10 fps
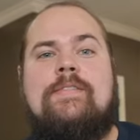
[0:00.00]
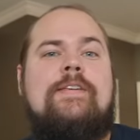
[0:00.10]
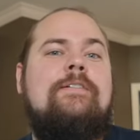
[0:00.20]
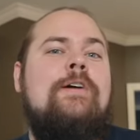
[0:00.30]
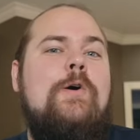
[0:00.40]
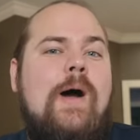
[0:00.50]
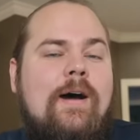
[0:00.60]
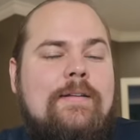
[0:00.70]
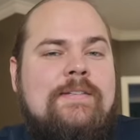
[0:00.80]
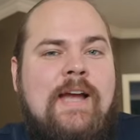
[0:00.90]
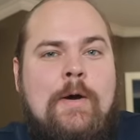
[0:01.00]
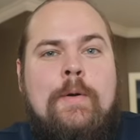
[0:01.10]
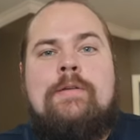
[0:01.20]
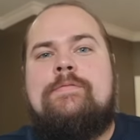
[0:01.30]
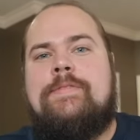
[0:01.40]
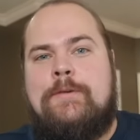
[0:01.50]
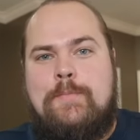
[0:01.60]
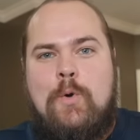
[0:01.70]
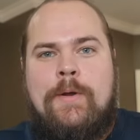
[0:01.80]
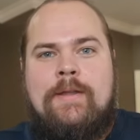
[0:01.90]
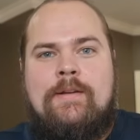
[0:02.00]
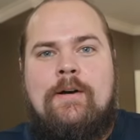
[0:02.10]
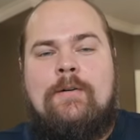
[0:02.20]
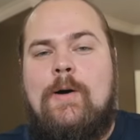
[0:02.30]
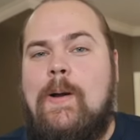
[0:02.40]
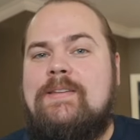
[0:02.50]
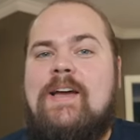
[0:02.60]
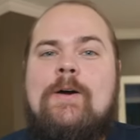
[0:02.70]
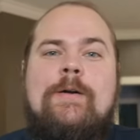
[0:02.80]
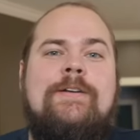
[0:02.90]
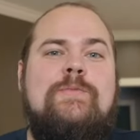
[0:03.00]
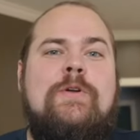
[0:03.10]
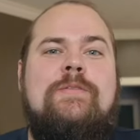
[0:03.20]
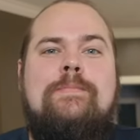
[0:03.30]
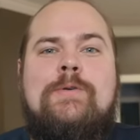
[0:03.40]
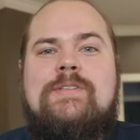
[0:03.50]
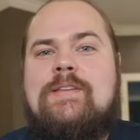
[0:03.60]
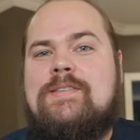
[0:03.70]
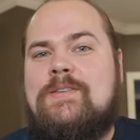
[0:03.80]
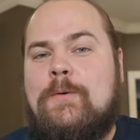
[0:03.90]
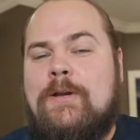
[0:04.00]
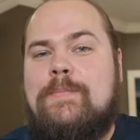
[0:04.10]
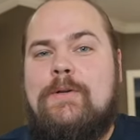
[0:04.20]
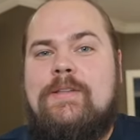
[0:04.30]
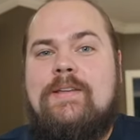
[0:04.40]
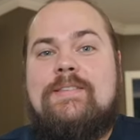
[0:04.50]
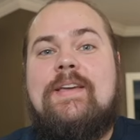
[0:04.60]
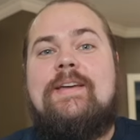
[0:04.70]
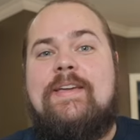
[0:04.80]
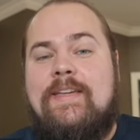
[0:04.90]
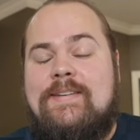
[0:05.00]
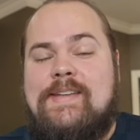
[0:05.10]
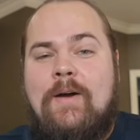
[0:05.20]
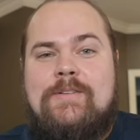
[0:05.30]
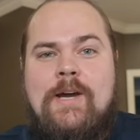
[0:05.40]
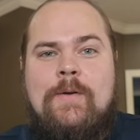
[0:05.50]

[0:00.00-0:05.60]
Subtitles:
the Aloha Tower viewpoint. Aloha Tower is one of the most historic buildings in downtown